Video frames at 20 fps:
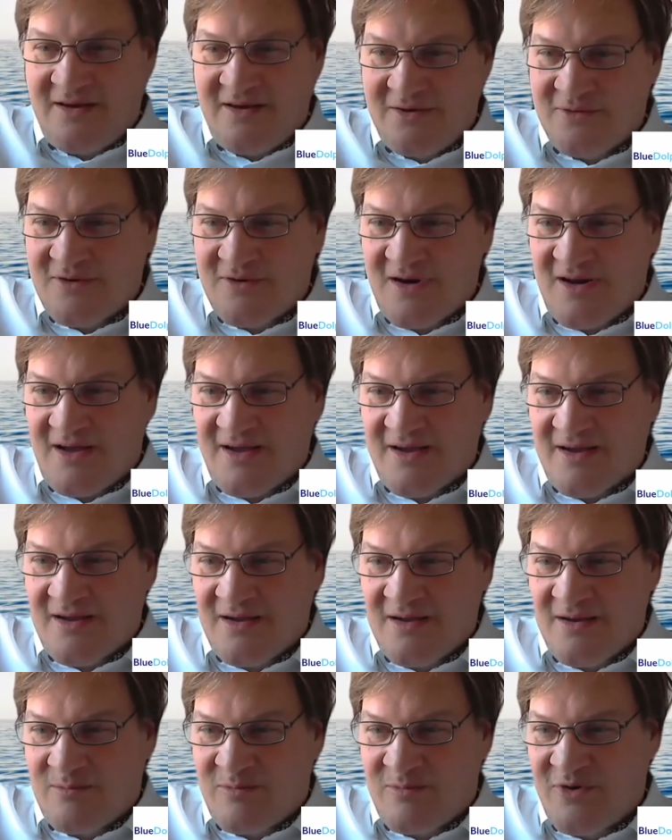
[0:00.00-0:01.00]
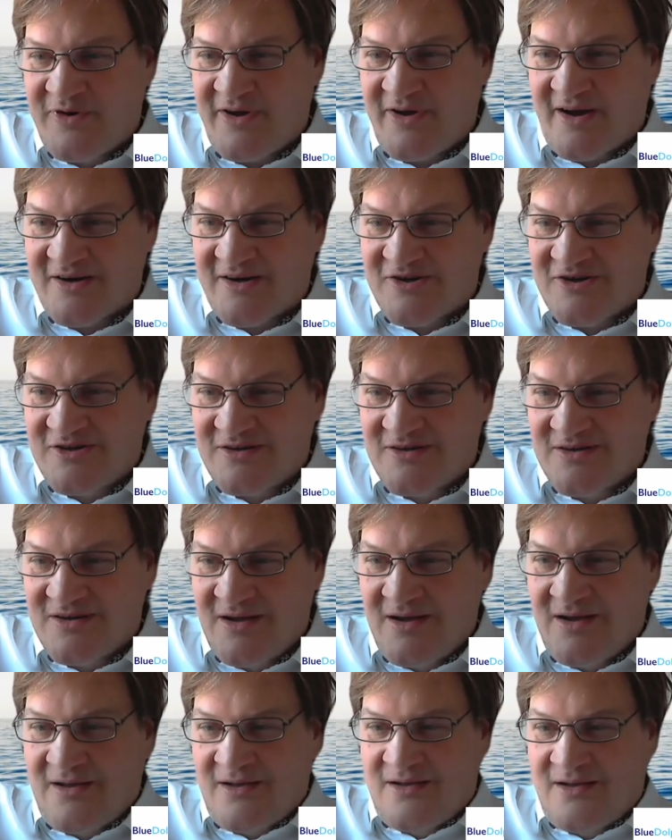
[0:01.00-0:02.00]
look like production.
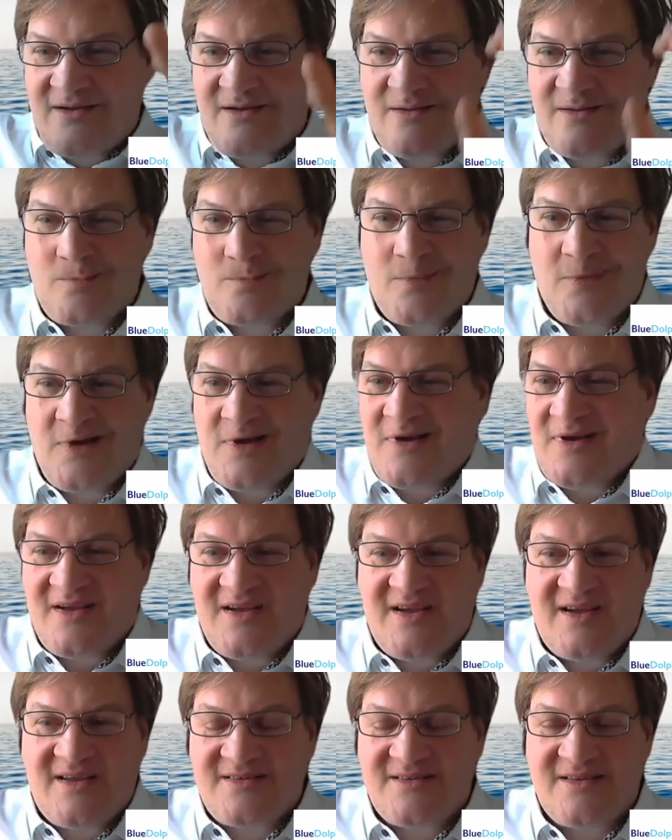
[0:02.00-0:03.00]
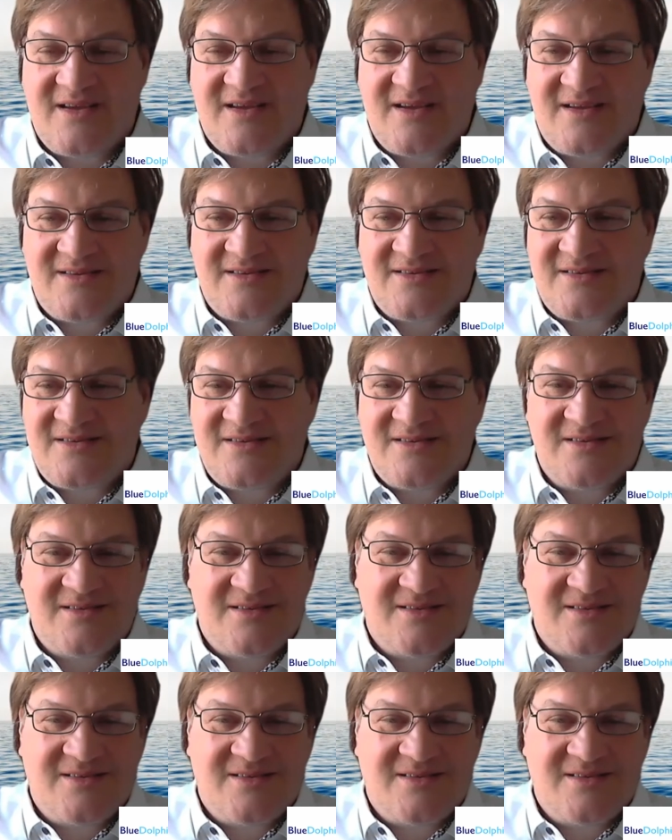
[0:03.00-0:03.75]
And